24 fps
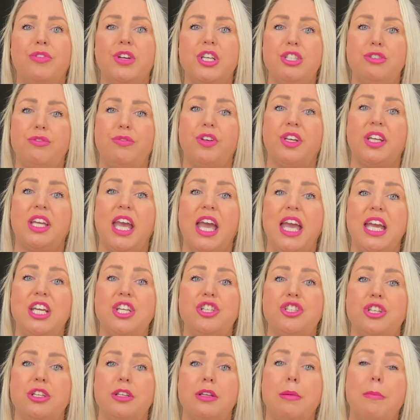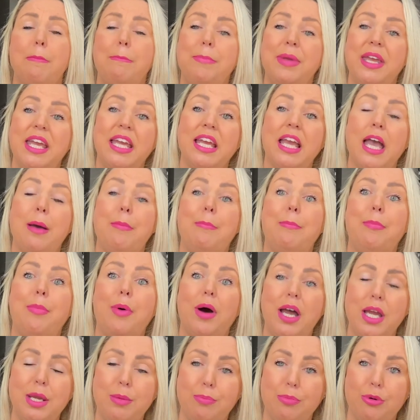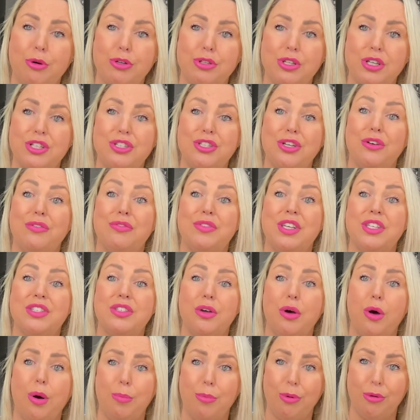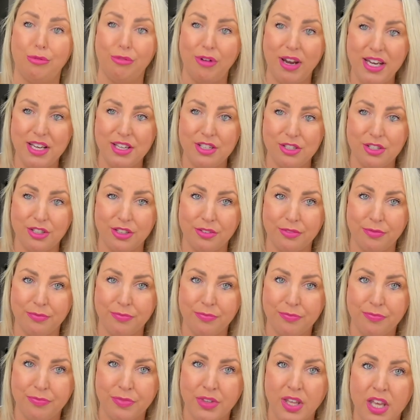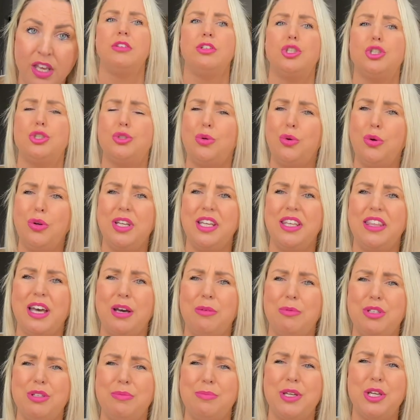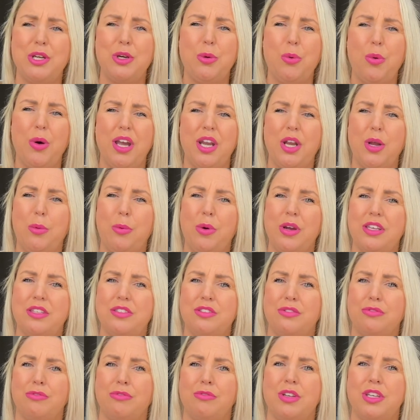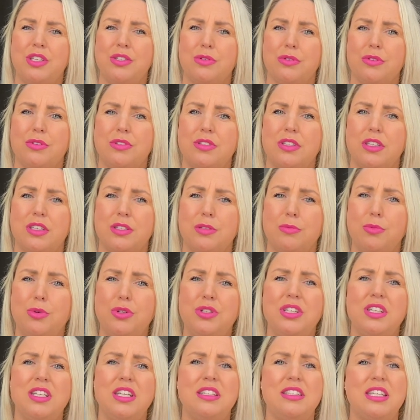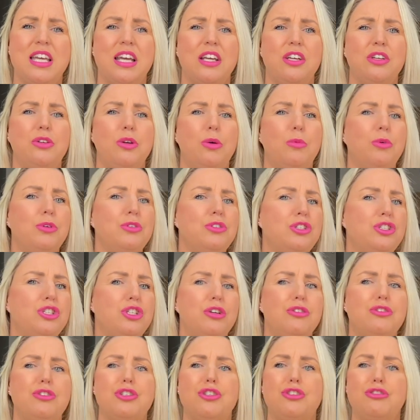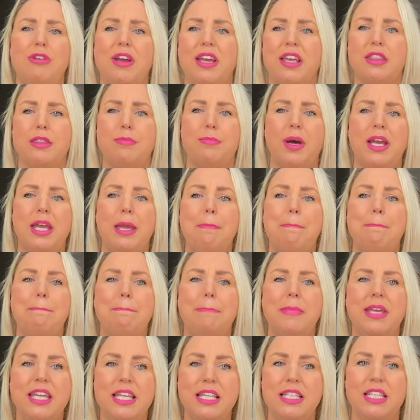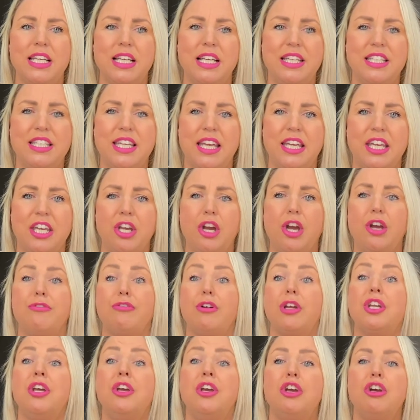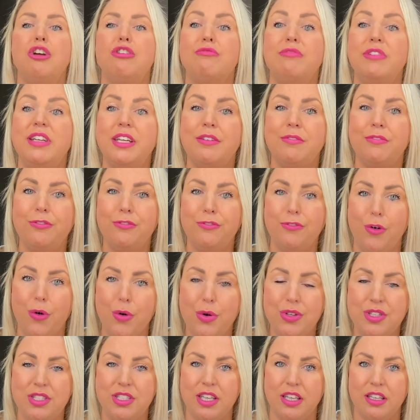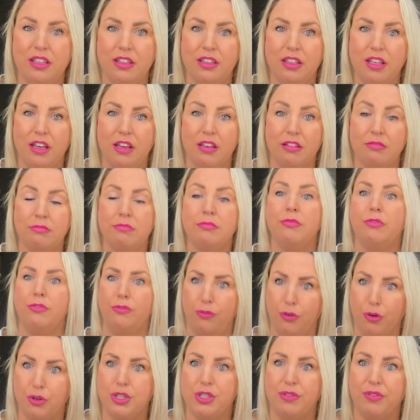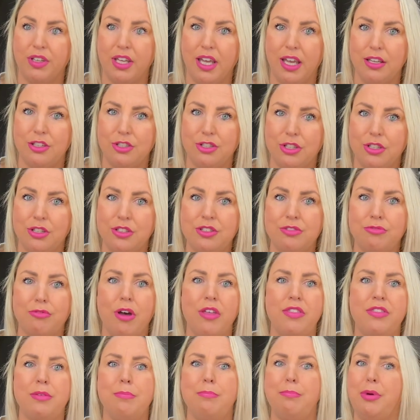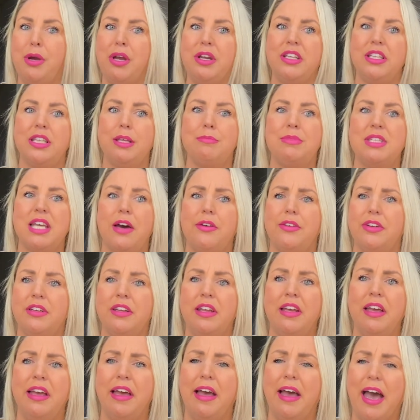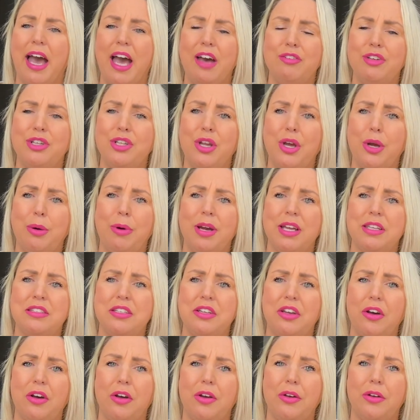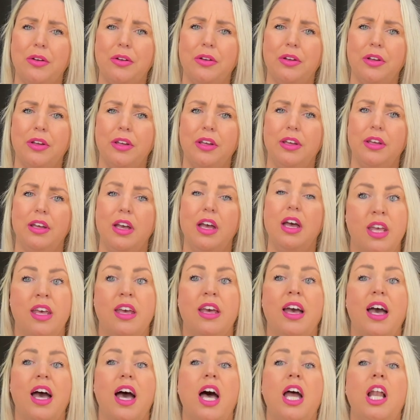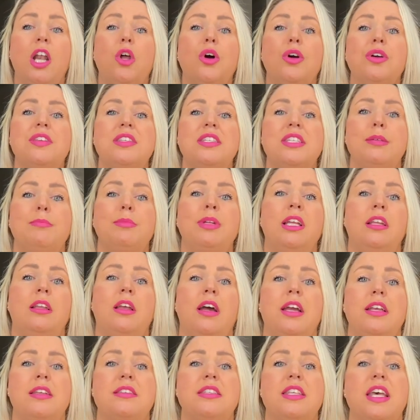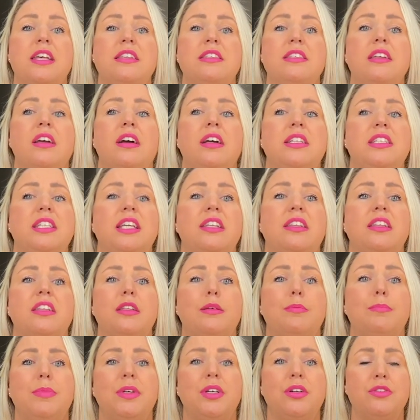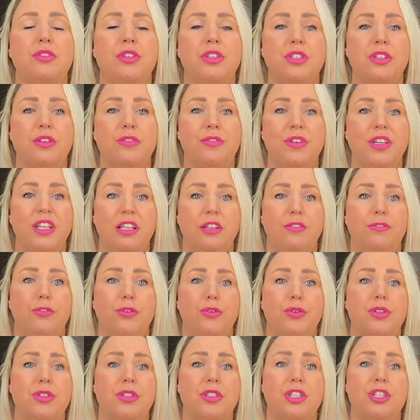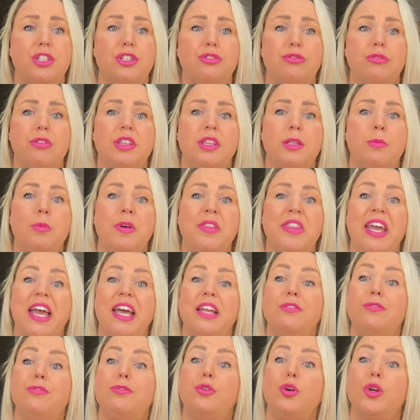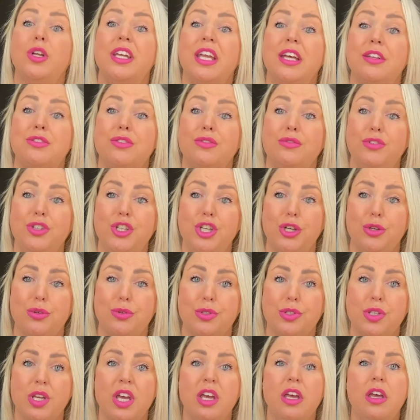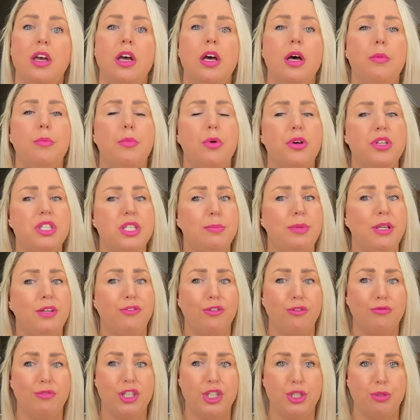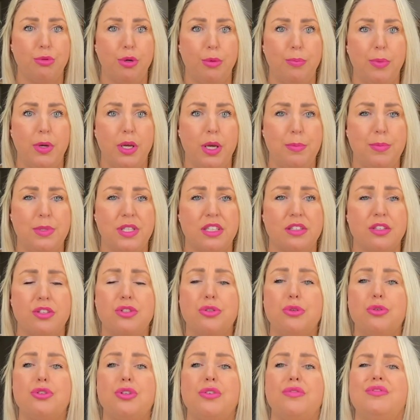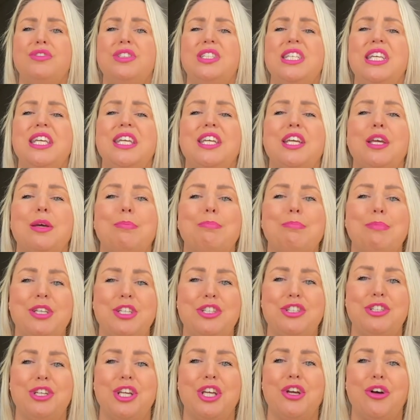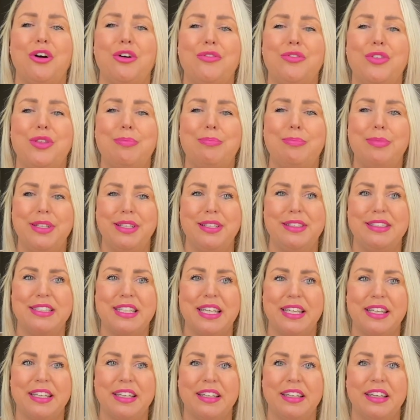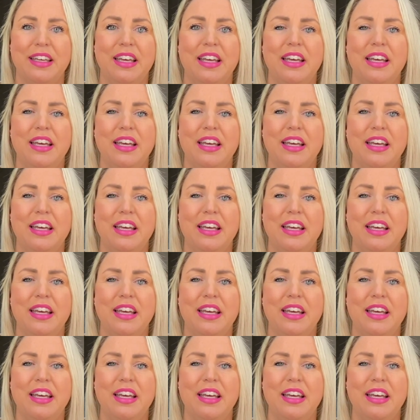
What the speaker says: vitrification being a byproduct of this operation. Surely that would have been quite a waste of resources. Would an attacker not want to show strength by immediately taking over and reinforcing the fortifications rather than burning them down and having nowhere to go? Along similar lines, there's the idea that the builders of hillforts destroyed them when they had fallen out of use, possibly for ritual purposes, a sort of decommissioning of the building.